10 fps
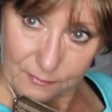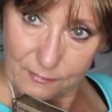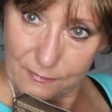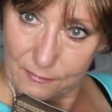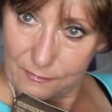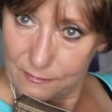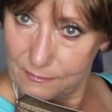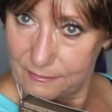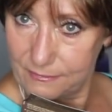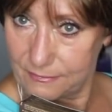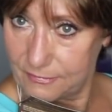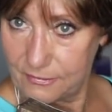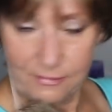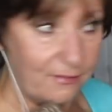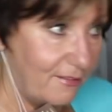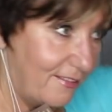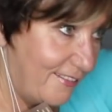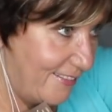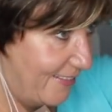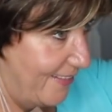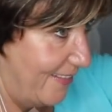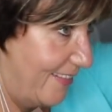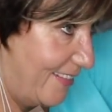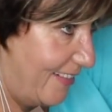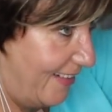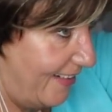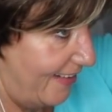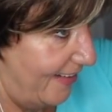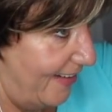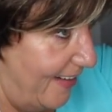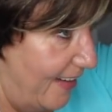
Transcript: No one is speaking in this clip.